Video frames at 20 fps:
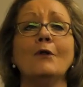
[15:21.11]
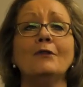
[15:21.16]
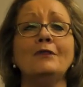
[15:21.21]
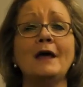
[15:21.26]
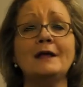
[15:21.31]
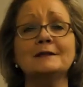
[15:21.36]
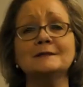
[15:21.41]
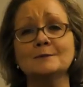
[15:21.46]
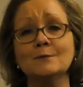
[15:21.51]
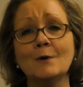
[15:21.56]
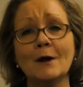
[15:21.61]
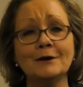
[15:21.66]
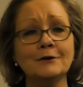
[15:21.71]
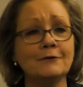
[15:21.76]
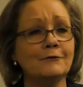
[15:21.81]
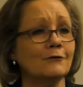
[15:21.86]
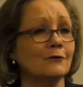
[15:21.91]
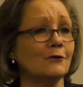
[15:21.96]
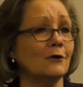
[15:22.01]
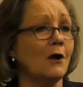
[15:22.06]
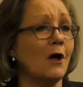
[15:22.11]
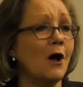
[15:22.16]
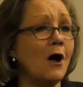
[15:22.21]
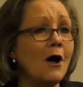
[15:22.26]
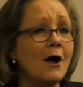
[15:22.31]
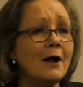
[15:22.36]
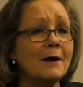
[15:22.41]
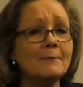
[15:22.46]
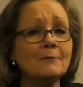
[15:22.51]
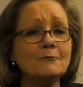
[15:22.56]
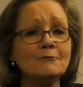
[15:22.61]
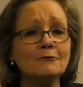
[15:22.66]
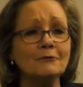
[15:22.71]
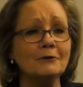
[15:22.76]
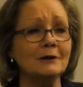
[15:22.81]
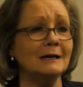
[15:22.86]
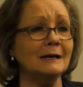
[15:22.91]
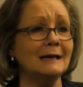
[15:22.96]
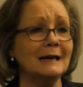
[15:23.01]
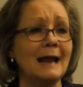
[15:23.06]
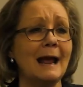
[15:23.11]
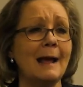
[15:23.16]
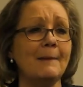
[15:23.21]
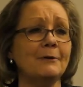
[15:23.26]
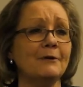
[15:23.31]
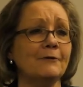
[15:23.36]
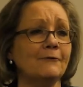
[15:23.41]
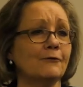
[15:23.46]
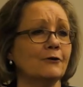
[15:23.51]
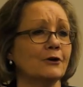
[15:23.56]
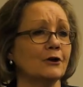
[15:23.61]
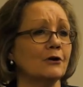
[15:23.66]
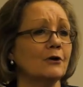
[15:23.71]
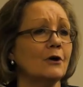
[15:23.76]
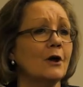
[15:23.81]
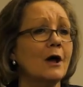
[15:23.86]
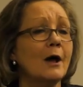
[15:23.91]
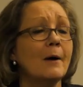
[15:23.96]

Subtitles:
That's wonderful. I'm really happy for you.